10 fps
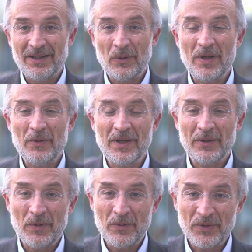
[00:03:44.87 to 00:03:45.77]
we will,
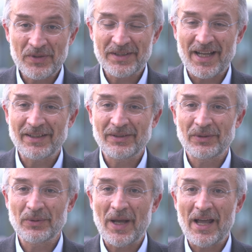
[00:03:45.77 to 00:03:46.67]
we would start
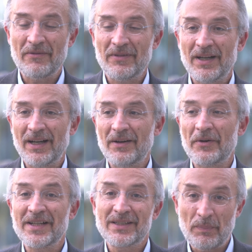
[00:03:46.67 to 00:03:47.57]
to have uh,
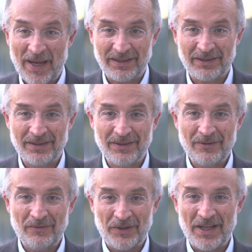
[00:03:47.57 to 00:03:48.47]
respect
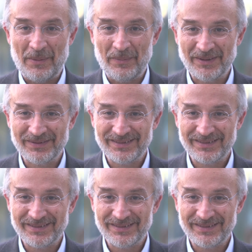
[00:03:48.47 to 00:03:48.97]
for them